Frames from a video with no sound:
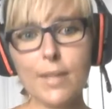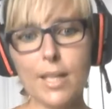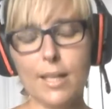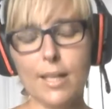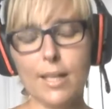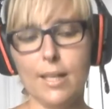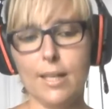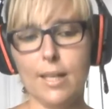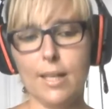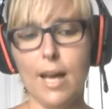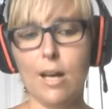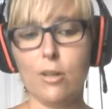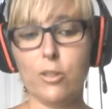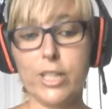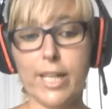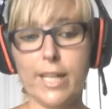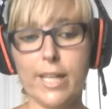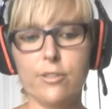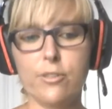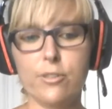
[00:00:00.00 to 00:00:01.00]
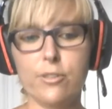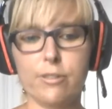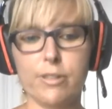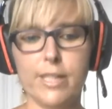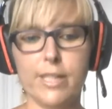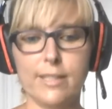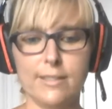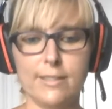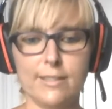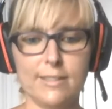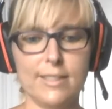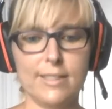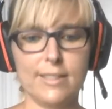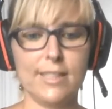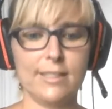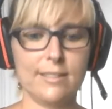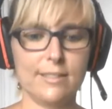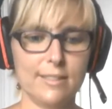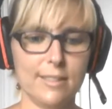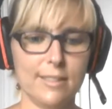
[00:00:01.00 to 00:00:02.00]
uh, how dangerous
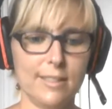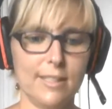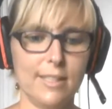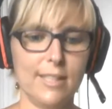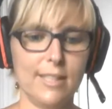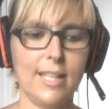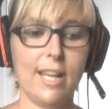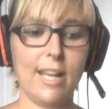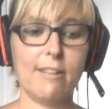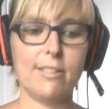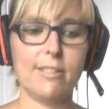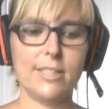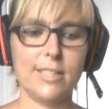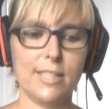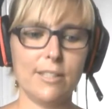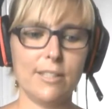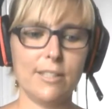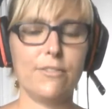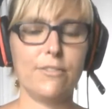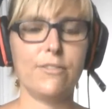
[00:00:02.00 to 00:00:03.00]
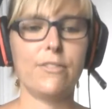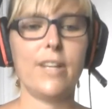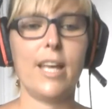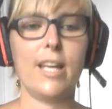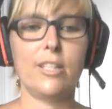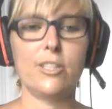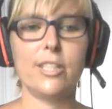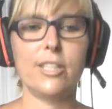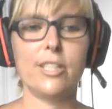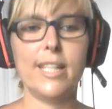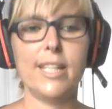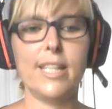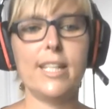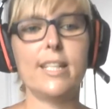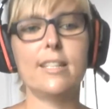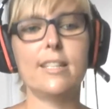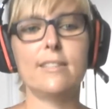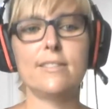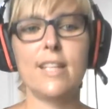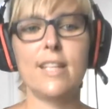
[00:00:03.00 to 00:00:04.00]
this uh, narrative
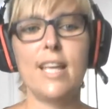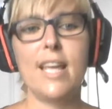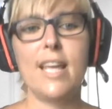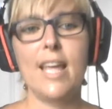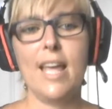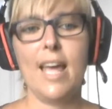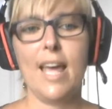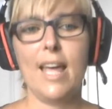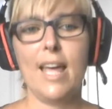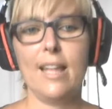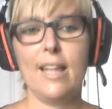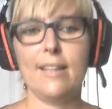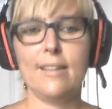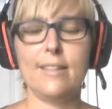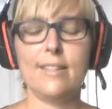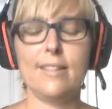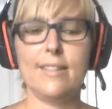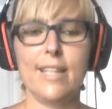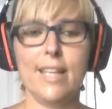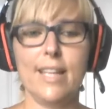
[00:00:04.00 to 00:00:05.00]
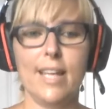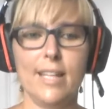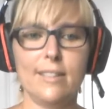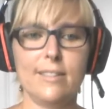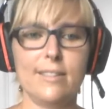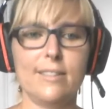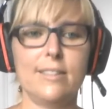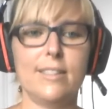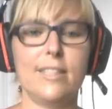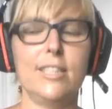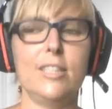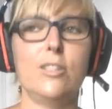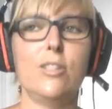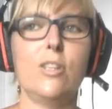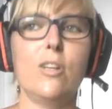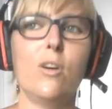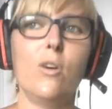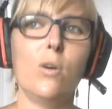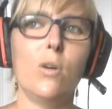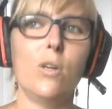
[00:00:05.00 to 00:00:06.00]
actually is and that you
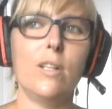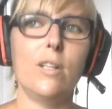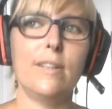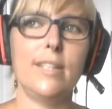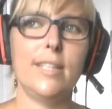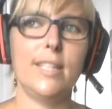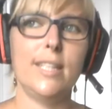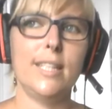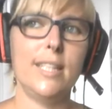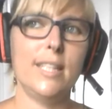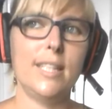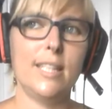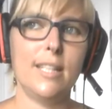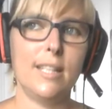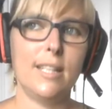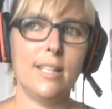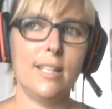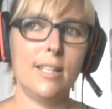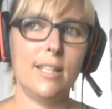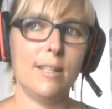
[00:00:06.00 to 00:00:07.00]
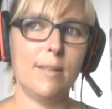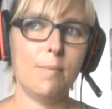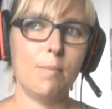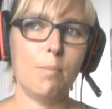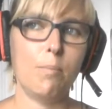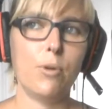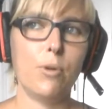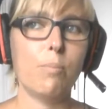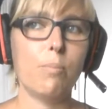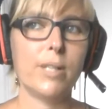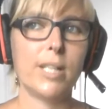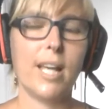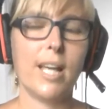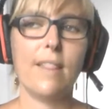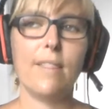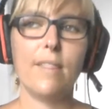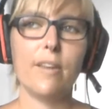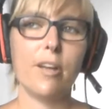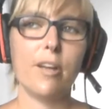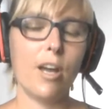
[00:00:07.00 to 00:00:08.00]
know the um,
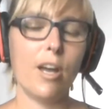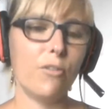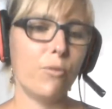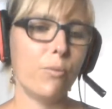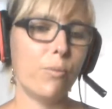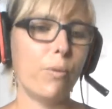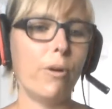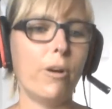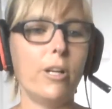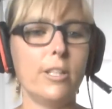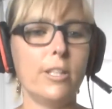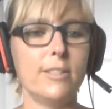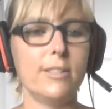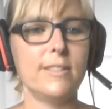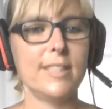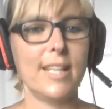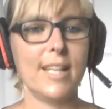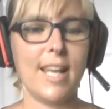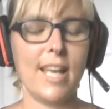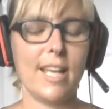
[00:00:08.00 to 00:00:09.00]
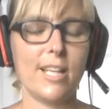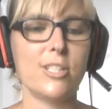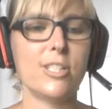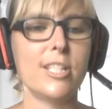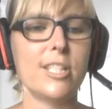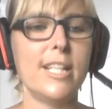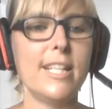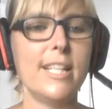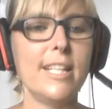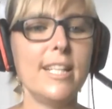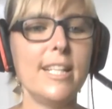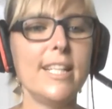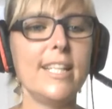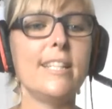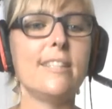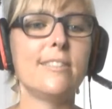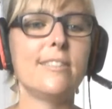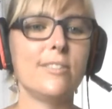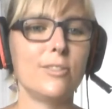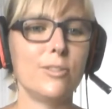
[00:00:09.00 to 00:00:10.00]
propaganda of words can actually
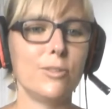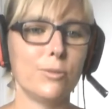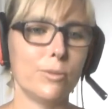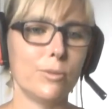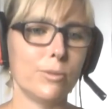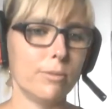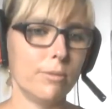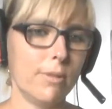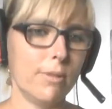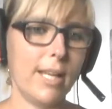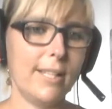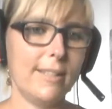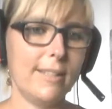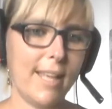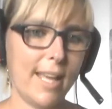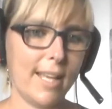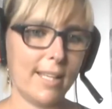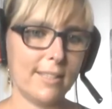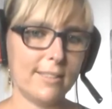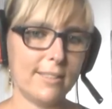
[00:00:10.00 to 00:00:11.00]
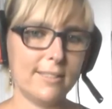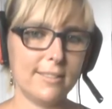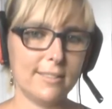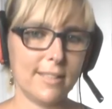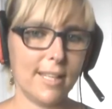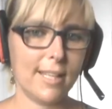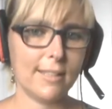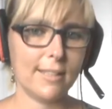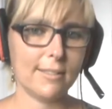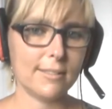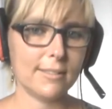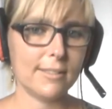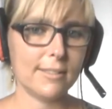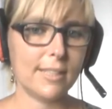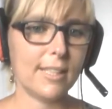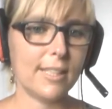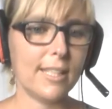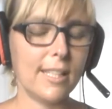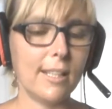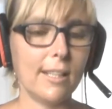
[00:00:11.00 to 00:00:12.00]
lead to attacks and
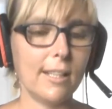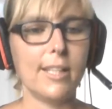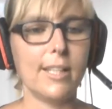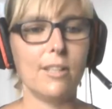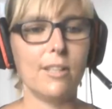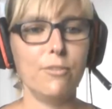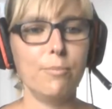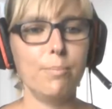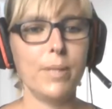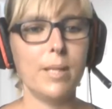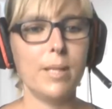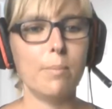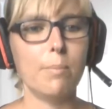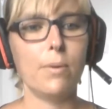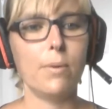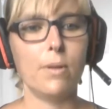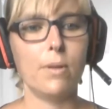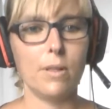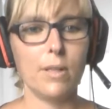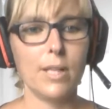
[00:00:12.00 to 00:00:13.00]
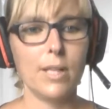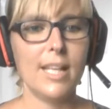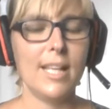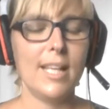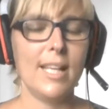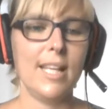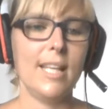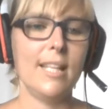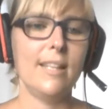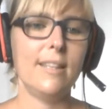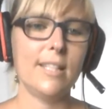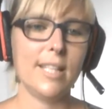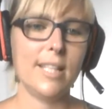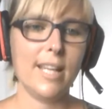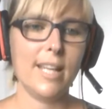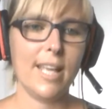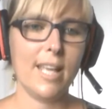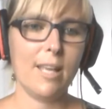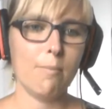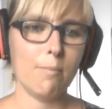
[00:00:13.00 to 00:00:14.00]
the killing of people in the
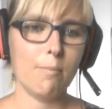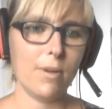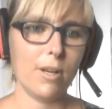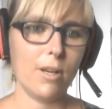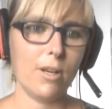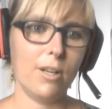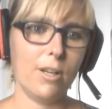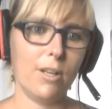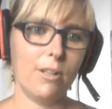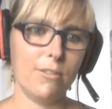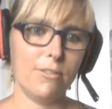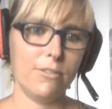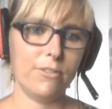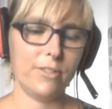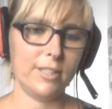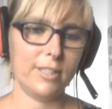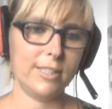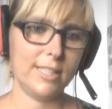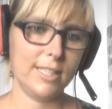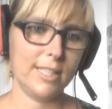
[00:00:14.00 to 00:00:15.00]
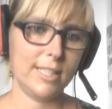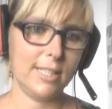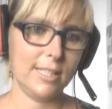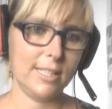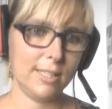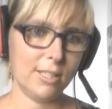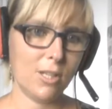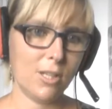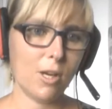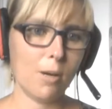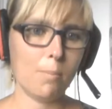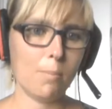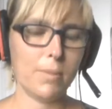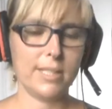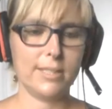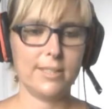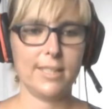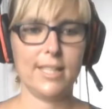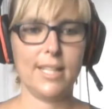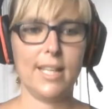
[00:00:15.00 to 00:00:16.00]
name of the
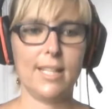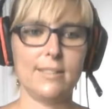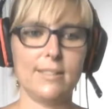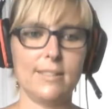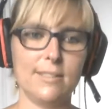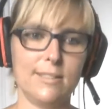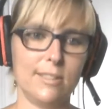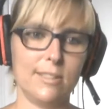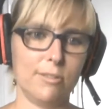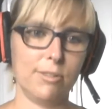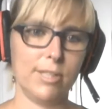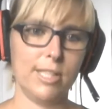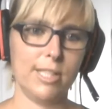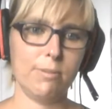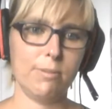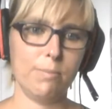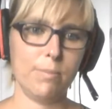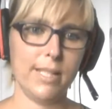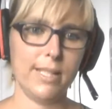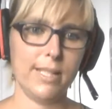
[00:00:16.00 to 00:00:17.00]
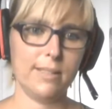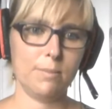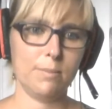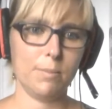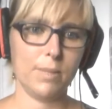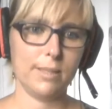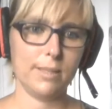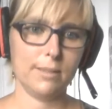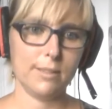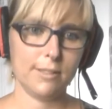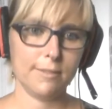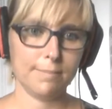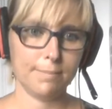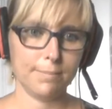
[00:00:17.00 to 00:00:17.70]
combat against the great replacement